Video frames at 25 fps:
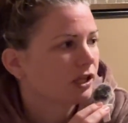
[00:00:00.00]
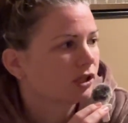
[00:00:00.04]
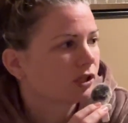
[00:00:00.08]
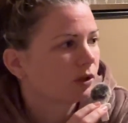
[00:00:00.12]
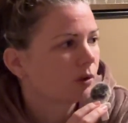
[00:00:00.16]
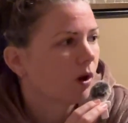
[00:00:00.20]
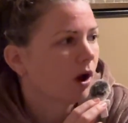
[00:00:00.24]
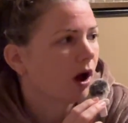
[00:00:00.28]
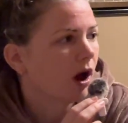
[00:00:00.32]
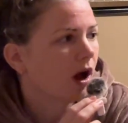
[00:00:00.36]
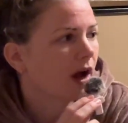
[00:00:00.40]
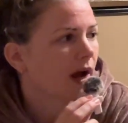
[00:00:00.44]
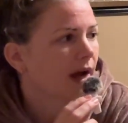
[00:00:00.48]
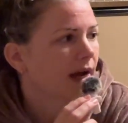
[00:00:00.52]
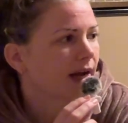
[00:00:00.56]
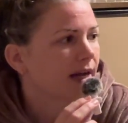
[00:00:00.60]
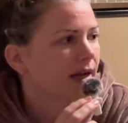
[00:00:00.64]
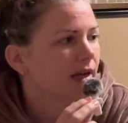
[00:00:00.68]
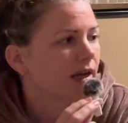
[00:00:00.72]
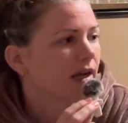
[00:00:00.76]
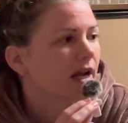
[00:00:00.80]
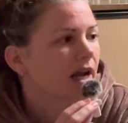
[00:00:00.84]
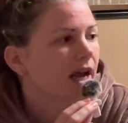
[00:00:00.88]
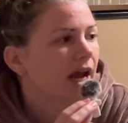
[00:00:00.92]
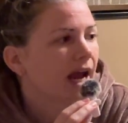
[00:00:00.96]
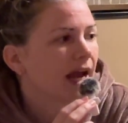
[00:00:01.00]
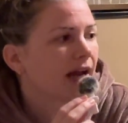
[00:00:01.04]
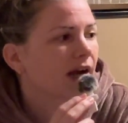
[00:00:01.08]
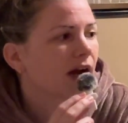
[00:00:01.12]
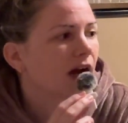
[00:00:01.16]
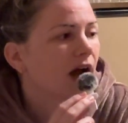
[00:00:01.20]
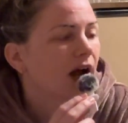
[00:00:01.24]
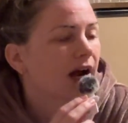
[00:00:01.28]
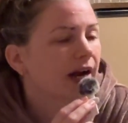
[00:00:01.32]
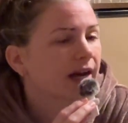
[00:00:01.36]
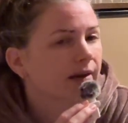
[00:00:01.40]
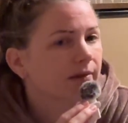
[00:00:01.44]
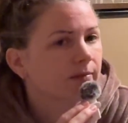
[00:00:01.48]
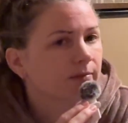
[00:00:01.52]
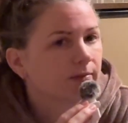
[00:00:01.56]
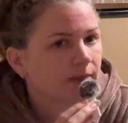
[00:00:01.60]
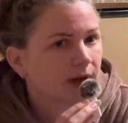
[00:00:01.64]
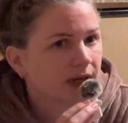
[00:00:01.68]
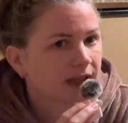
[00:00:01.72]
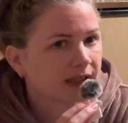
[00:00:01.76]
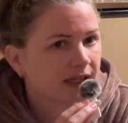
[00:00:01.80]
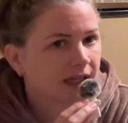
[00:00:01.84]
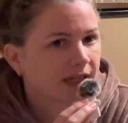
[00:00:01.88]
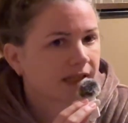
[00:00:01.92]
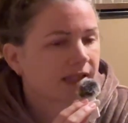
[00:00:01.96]
So I,
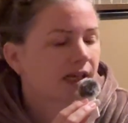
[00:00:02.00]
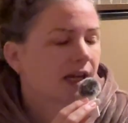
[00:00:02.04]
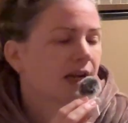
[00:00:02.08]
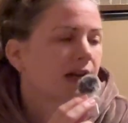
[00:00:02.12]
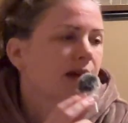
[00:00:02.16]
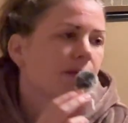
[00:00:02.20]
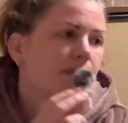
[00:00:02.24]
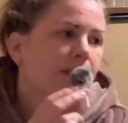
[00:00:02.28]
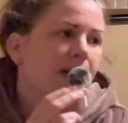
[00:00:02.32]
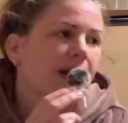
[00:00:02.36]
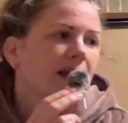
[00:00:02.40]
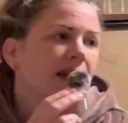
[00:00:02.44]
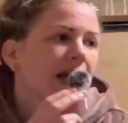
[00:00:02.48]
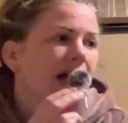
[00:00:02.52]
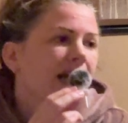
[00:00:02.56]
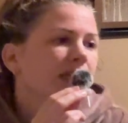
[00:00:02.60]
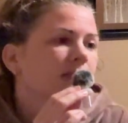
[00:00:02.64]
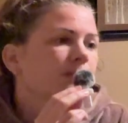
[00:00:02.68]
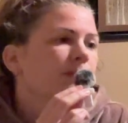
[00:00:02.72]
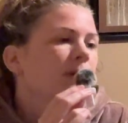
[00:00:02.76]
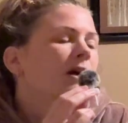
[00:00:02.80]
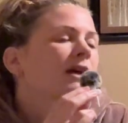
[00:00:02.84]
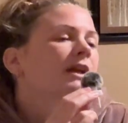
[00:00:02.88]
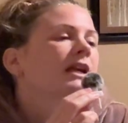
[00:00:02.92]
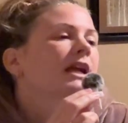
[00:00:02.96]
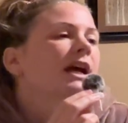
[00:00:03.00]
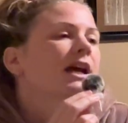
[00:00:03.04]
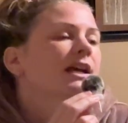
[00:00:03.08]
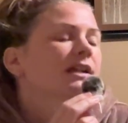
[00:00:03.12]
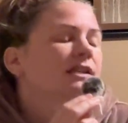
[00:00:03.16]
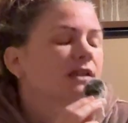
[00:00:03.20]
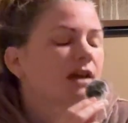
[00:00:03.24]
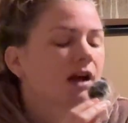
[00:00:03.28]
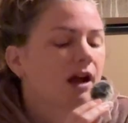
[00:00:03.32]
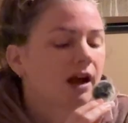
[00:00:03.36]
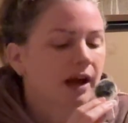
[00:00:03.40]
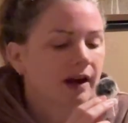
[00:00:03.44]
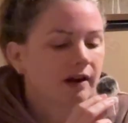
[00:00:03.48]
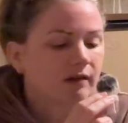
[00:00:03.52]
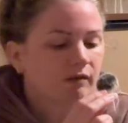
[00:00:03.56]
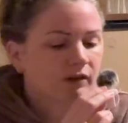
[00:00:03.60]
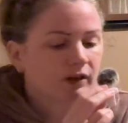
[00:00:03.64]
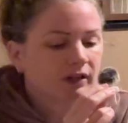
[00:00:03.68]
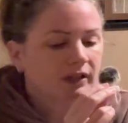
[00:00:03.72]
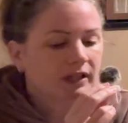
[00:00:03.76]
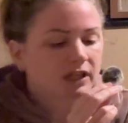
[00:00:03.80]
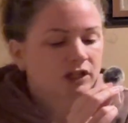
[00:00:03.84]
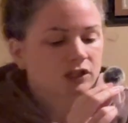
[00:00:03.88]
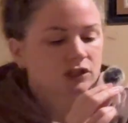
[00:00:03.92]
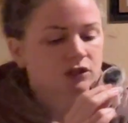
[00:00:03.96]
as I said in my last podcast, I'm
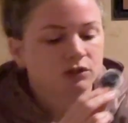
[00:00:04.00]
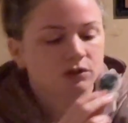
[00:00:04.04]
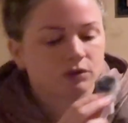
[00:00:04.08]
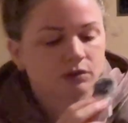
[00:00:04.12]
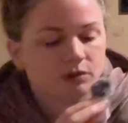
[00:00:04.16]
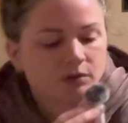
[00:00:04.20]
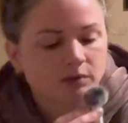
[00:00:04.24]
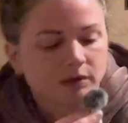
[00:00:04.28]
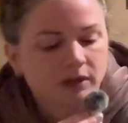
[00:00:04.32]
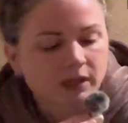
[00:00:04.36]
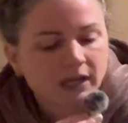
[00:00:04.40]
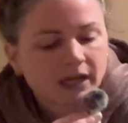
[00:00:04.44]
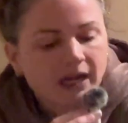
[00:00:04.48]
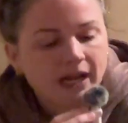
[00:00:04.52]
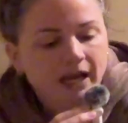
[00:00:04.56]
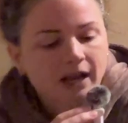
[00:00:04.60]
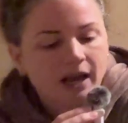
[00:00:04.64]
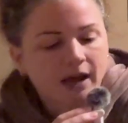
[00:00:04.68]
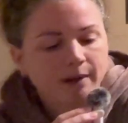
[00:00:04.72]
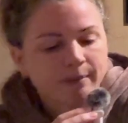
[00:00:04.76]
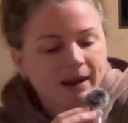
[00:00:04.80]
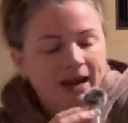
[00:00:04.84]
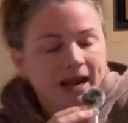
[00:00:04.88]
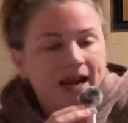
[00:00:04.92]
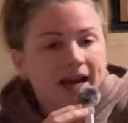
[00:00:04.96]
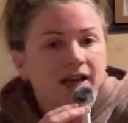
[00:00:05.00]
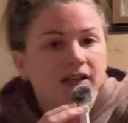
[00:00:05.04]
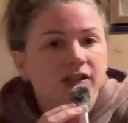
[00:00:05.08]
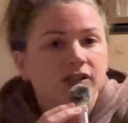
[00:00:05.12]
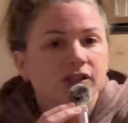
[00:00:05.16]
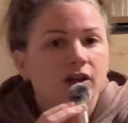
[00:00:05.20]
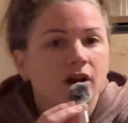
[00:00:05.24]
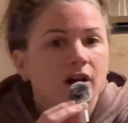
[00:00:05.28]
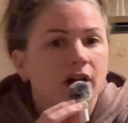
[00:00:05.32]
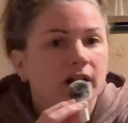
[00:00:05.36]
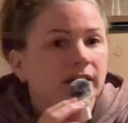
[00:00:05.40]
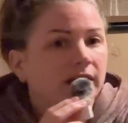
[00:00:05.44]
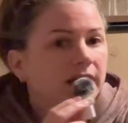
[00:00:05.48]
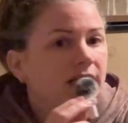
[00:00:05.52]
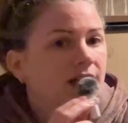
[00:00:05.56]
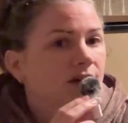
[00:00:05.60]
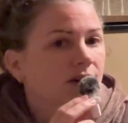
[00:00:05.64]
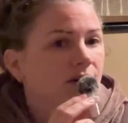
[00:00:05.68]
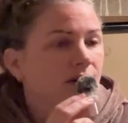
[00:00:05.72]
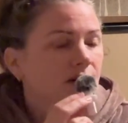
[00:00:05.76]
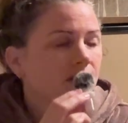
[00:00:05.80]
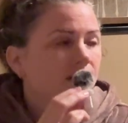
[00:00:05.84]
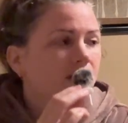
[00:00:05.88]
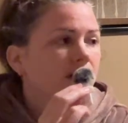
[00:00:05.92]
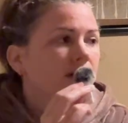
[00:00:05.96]
a hands-on
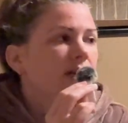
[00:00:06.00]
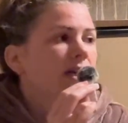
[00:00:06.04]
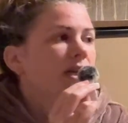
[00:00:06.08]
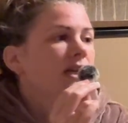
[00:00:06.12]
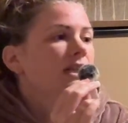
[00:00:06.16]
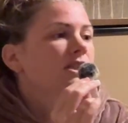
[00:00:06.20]
leader.